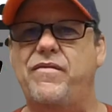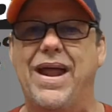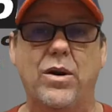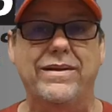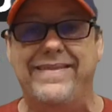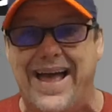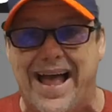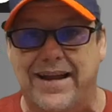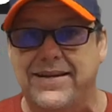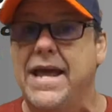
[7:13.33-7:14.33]
Not only
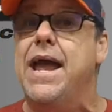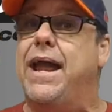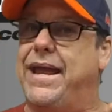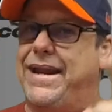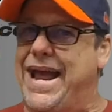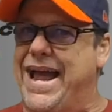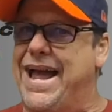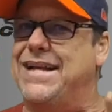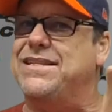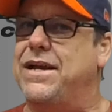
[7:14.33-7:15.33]
that, it
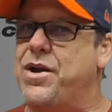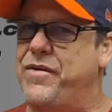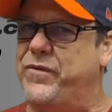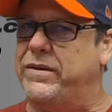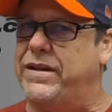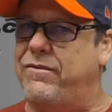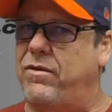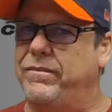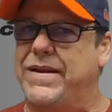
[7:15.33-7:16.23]
adds comfort level.